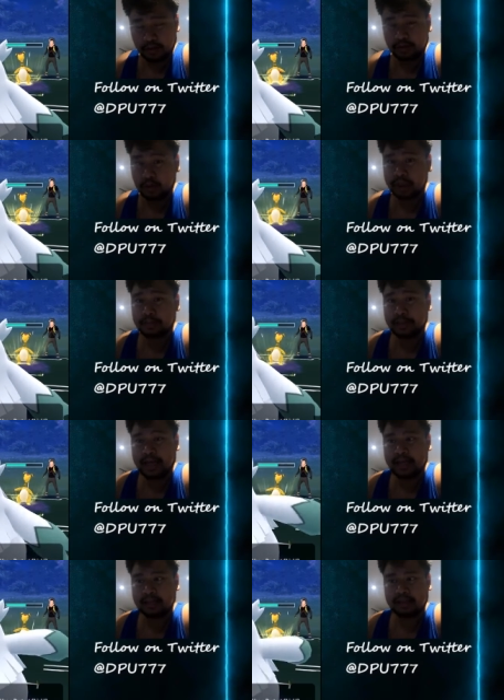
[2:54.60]
Focus
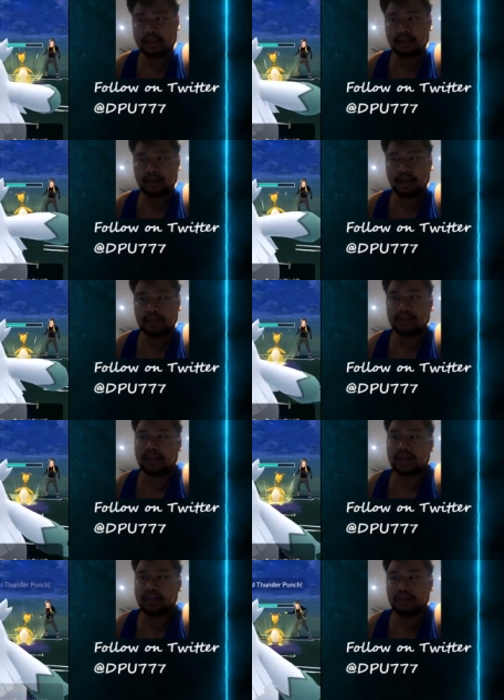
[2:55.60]
Blast, if it
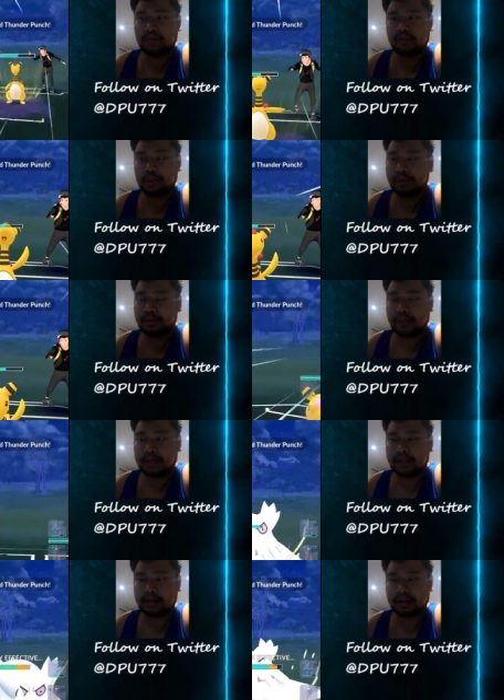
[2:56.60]
gets to a Focus
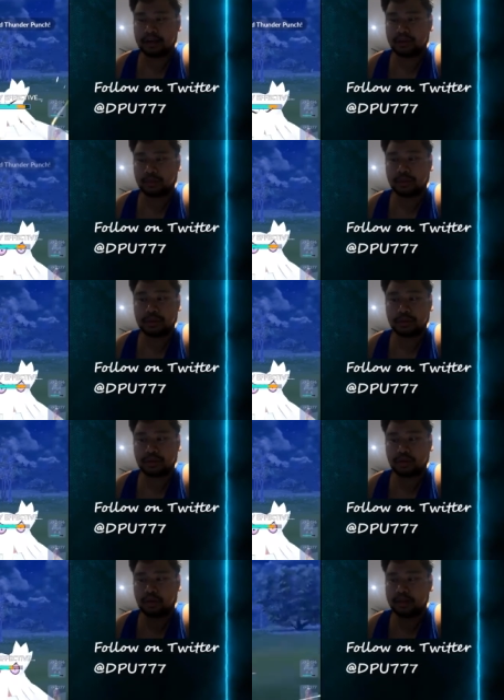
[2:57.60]
Blast, it would do
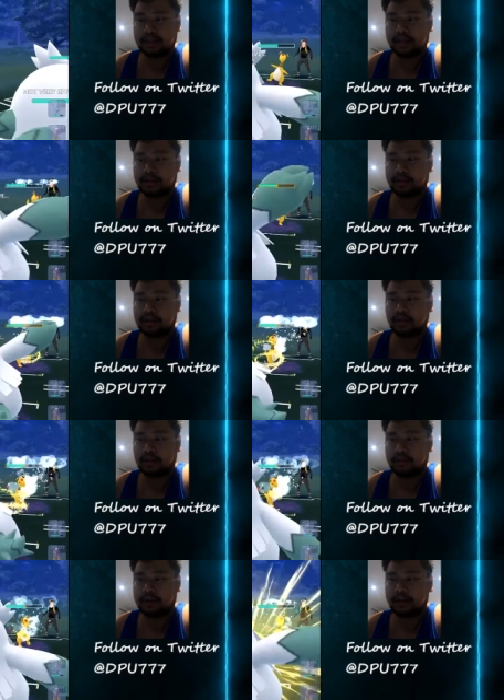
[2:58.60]
so much damage
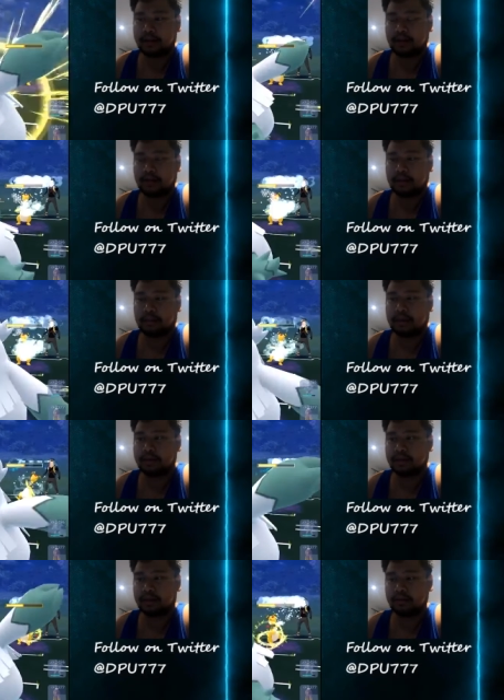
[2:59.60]
on my
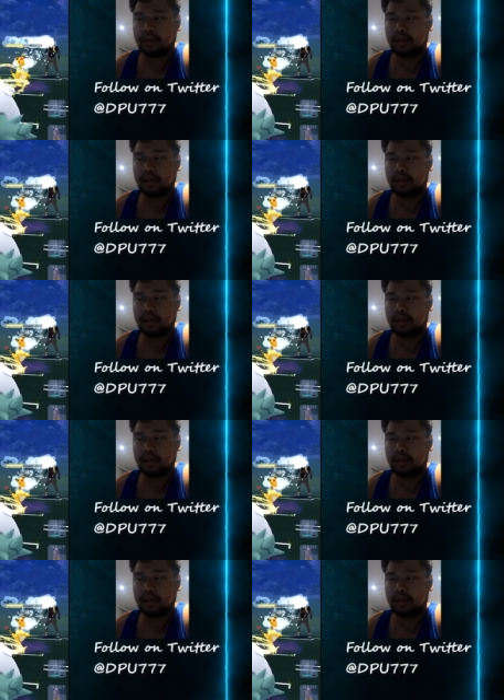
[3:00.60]
Abomasnow.